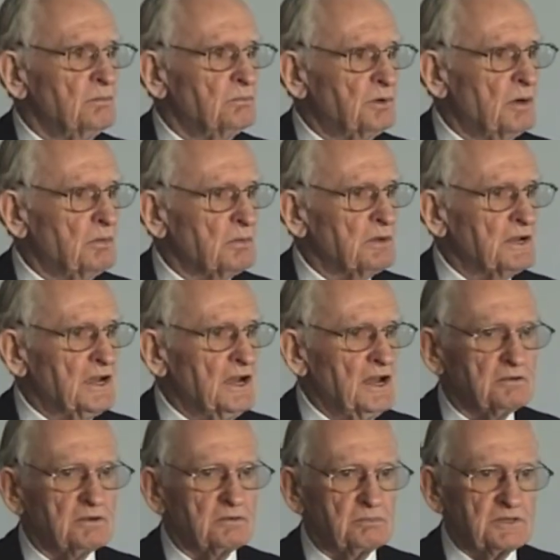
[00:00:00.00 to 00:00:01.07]
probably one
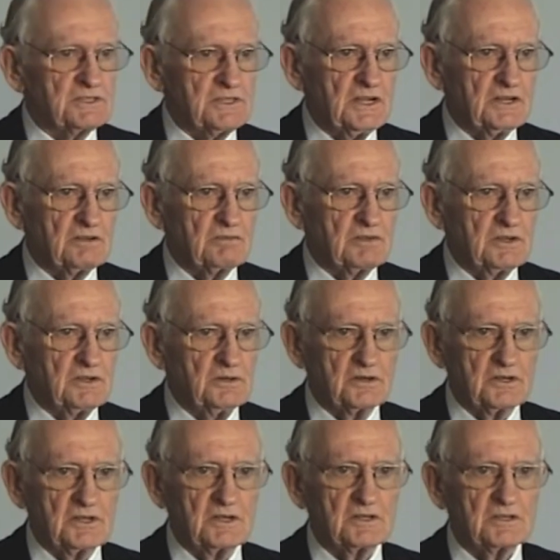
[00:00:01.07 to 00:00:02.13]
hundred percent of the
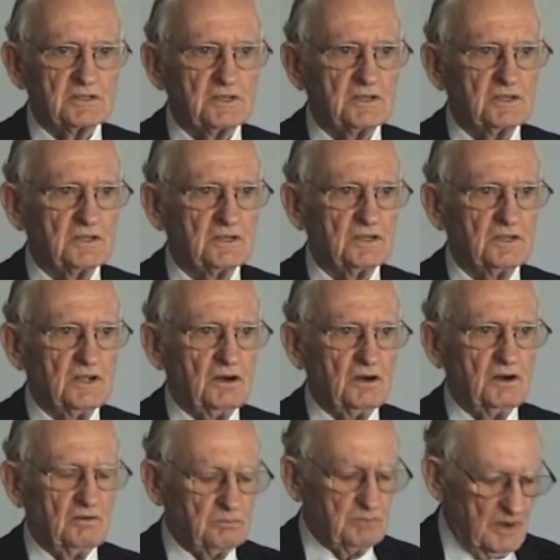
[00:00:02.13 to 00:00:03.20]
audience uh,
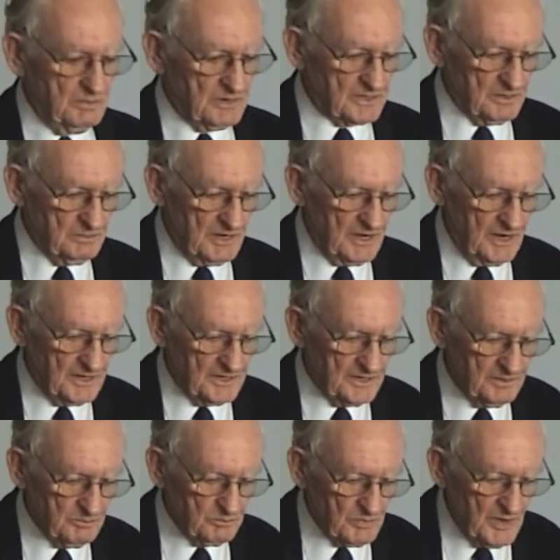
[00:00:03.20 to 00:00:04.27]
of Bomber Command
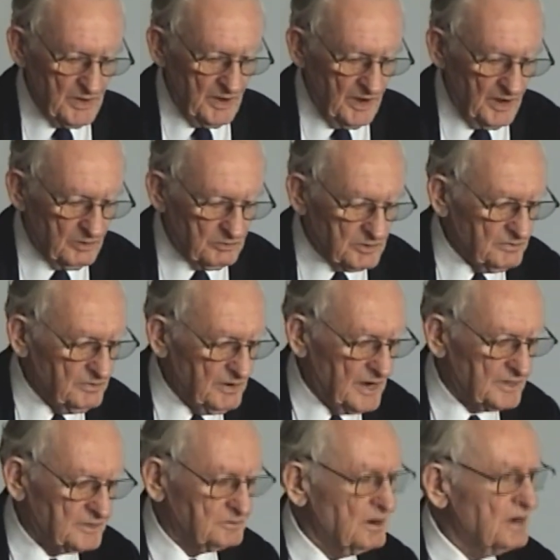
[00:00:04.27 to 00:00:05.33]
uh, would have
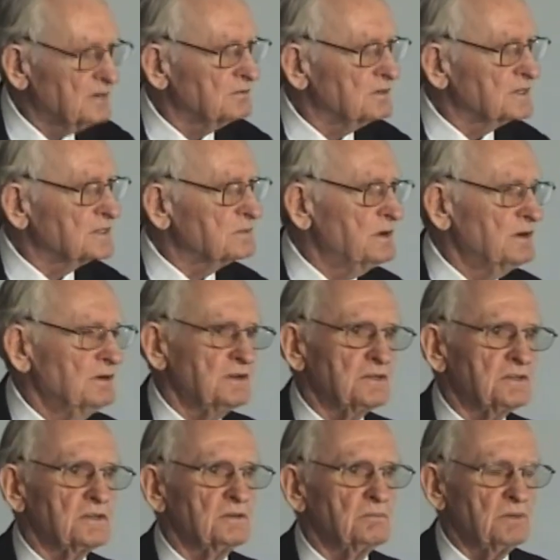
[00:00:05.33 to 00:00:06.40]
had greater
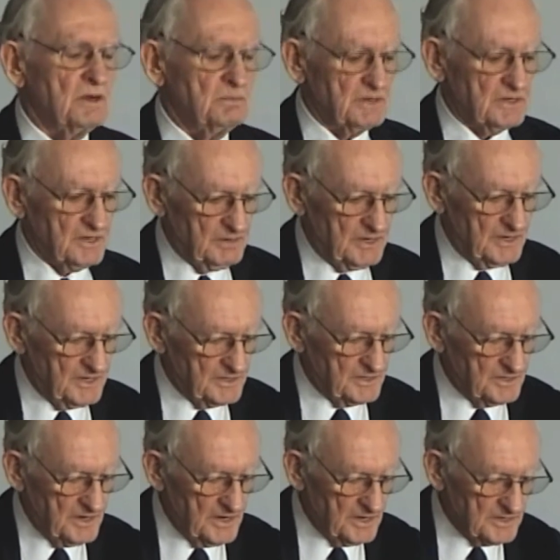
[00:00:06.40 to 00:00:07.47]
experience in Bomber Command
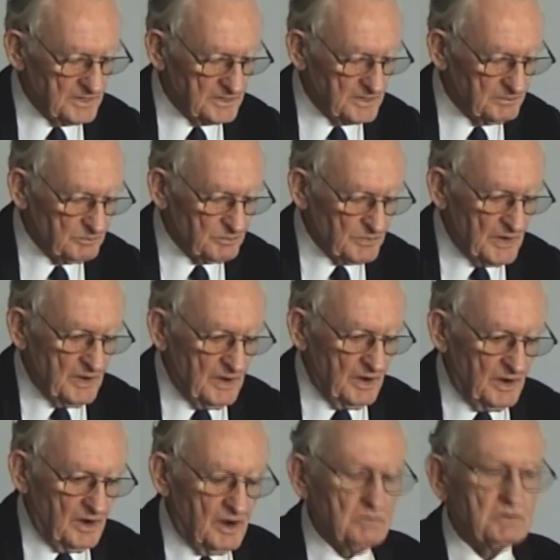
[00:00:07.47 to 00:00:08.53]
than I did.
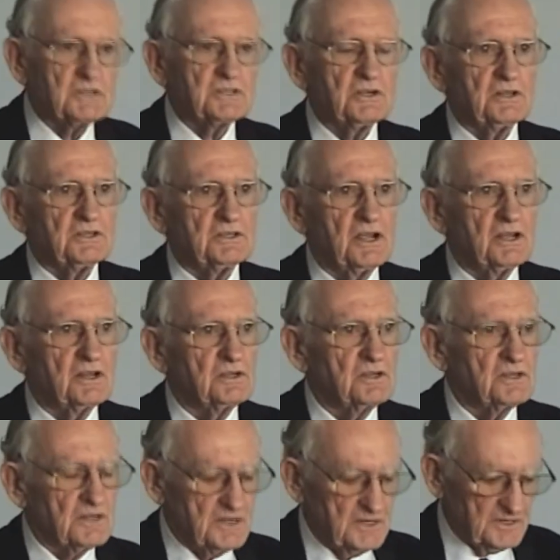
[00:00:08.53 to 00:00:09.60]
Uh, I was shot down
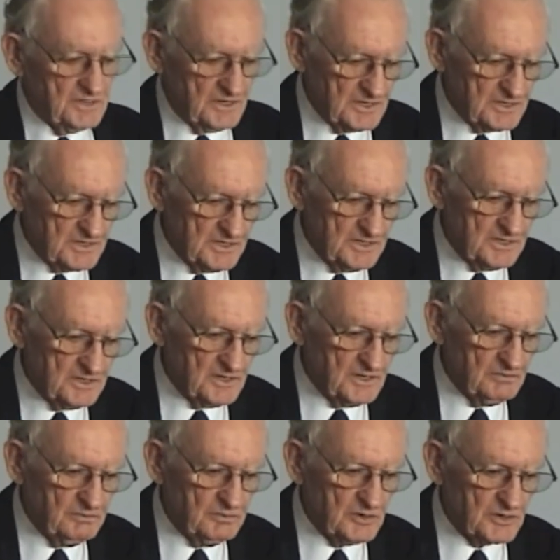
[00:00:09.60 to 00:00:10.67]
early in nineteen
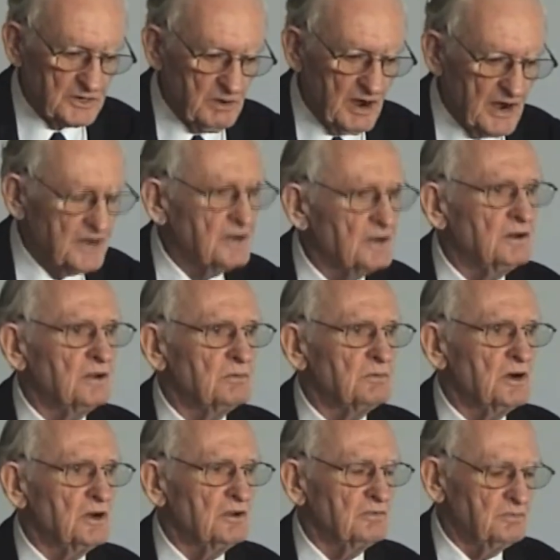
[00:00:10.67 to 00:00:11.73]
forty-one on
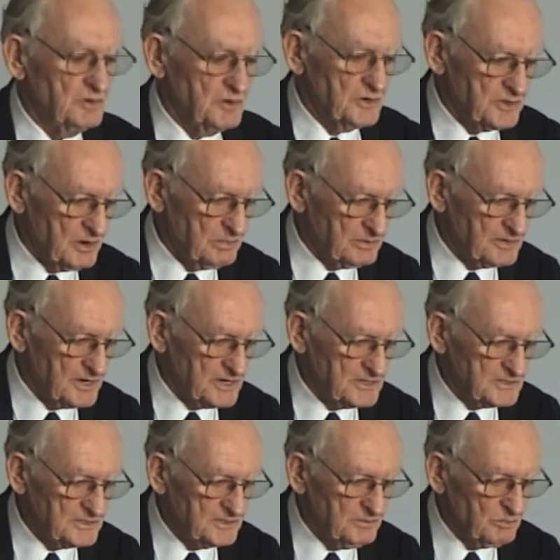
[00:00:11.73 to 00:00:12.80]
my fourth
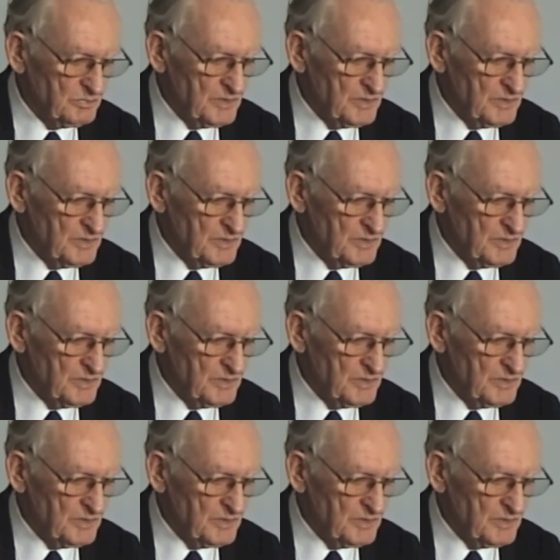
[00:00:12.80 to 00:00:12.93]
operation,